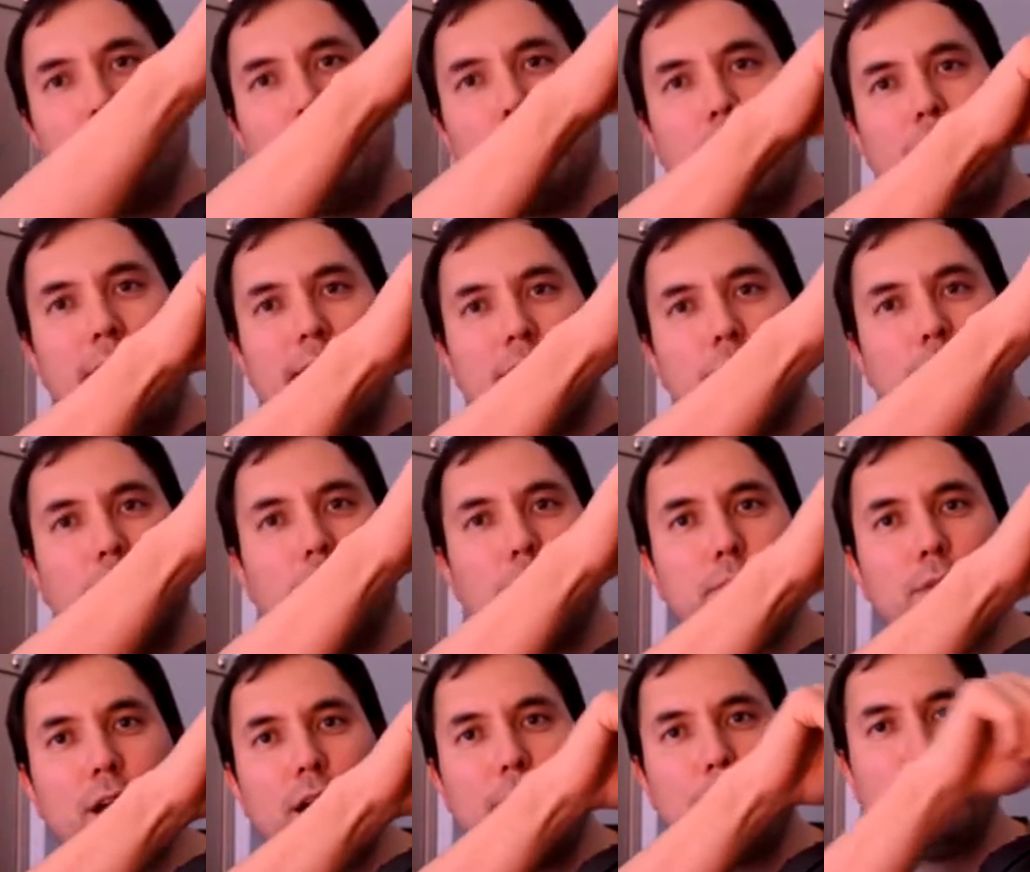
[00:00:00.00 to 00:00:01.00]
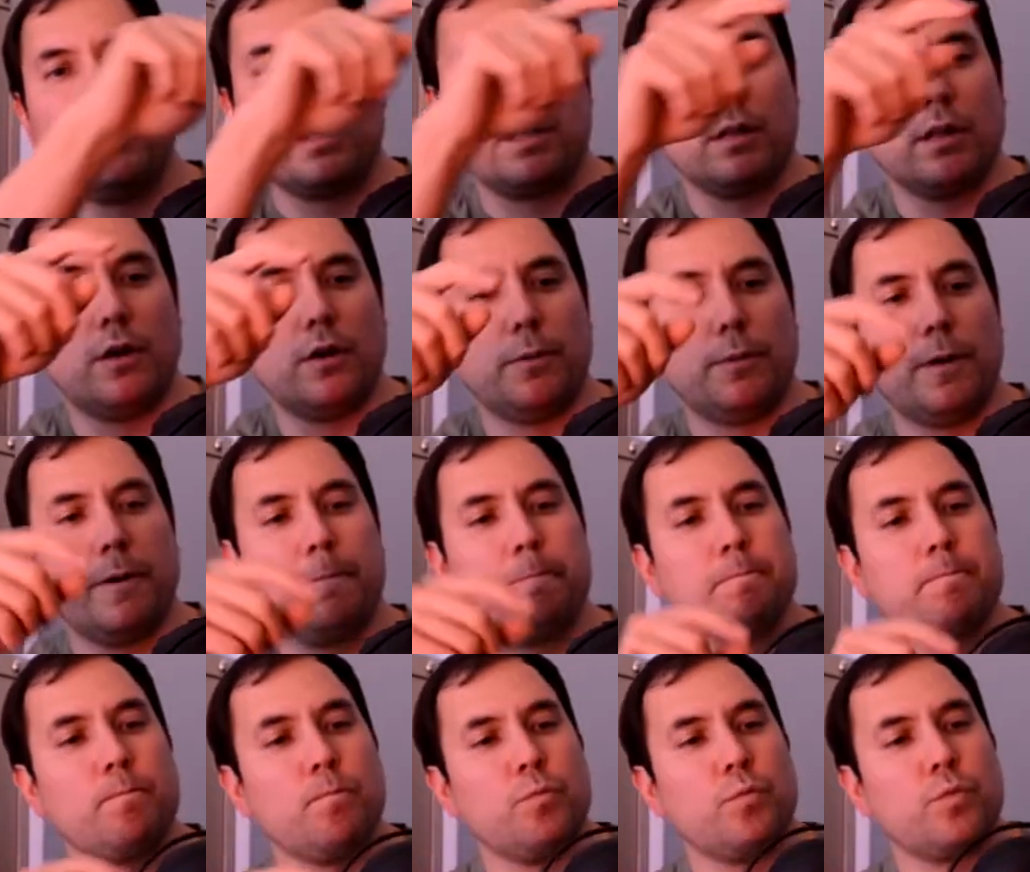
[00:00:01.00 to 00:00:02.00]
plasma up top in the globe.
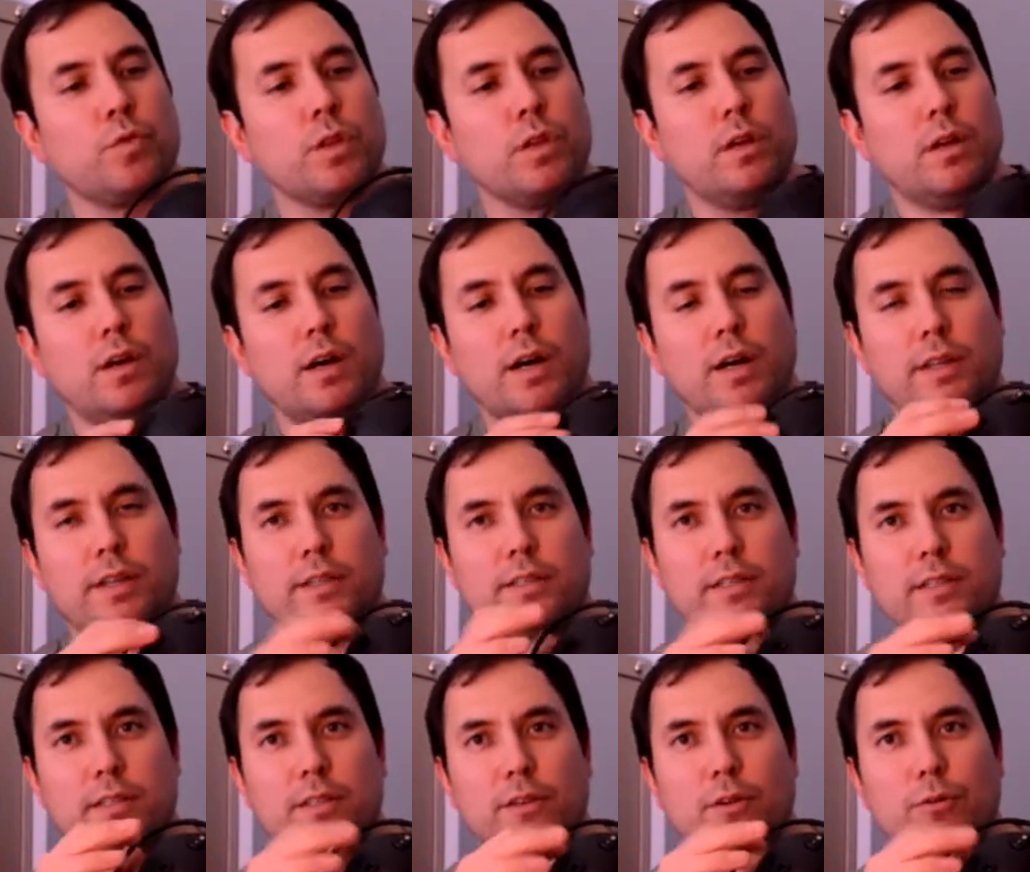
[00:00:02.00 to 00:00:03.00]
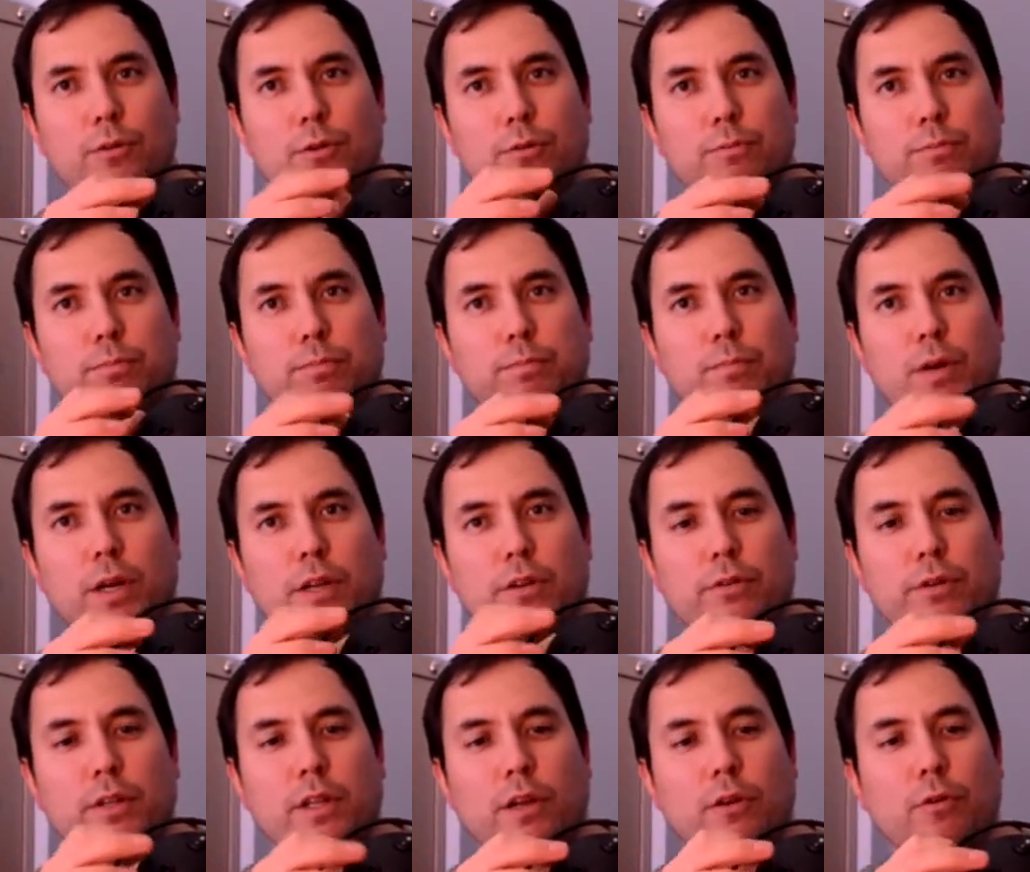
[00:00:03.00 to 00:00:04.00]
This is an old
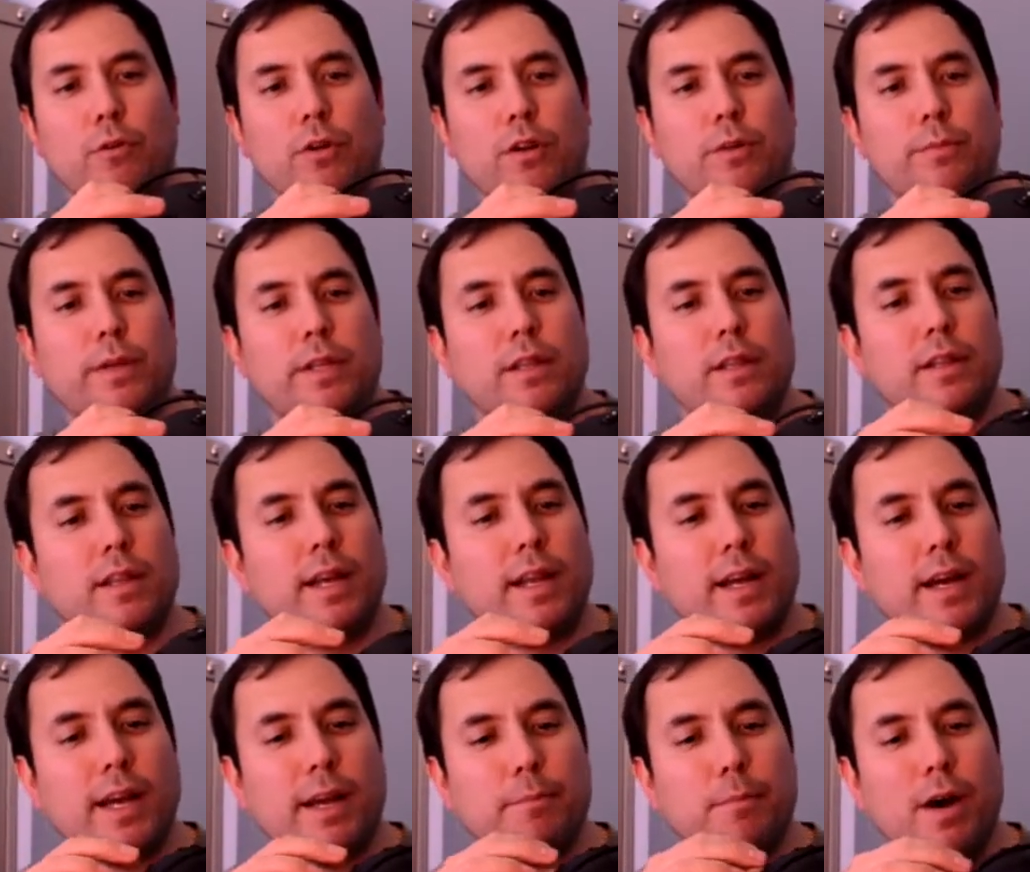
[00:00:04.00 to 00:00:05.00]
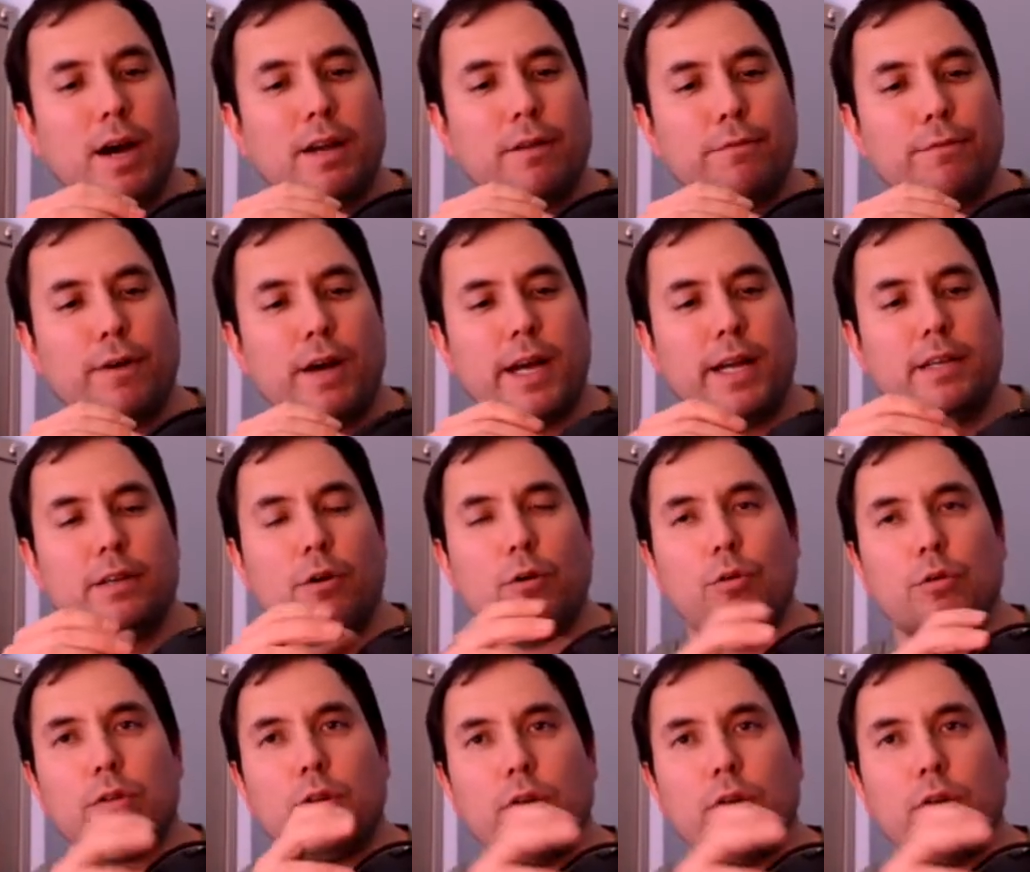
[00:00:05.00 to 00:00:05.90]
acrylic ornament that I modified to hold